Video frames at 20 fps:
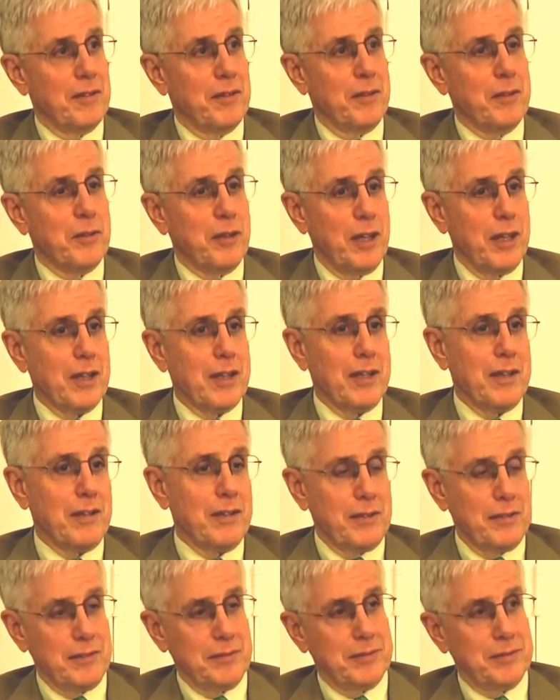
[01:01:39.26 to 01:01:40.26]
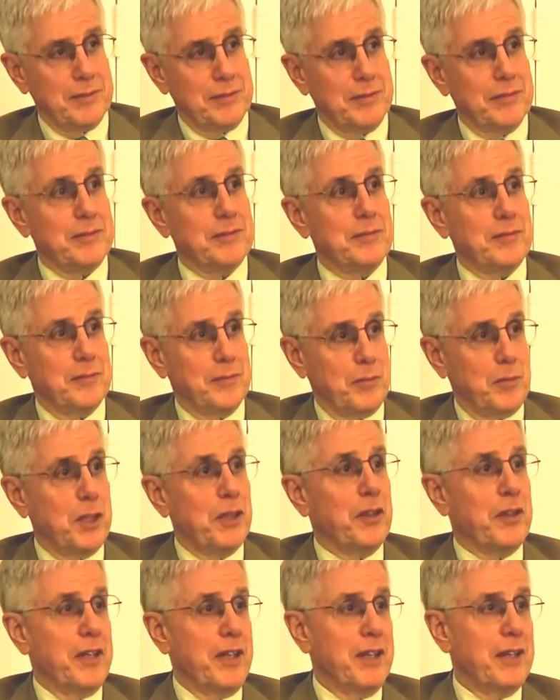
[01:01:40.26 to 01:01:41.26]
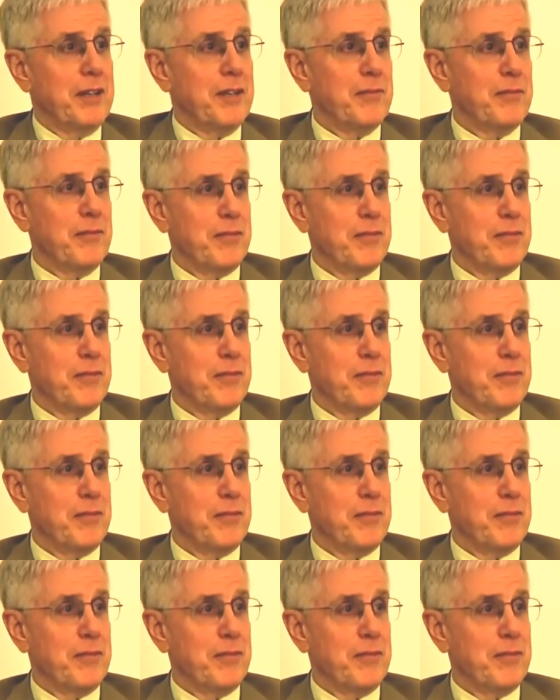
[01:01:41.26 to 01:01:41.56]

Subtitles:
Good luck. We'll need it